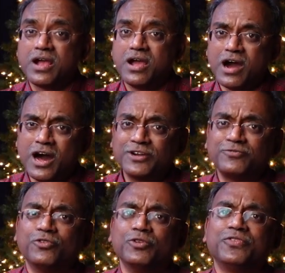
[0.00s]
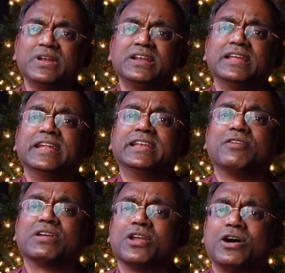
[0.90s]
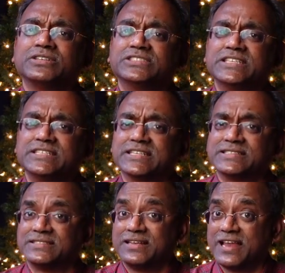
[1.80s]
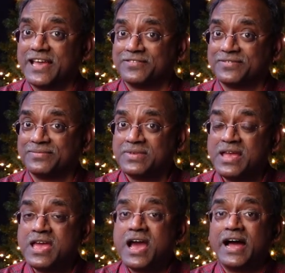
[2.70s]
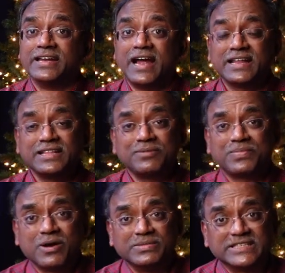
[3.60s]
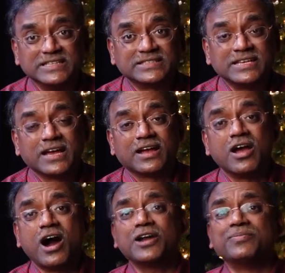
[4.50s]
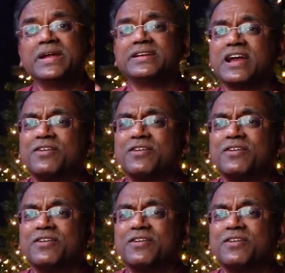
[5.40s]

God fulfilled in our Lord Jesus' life. And another promise is God made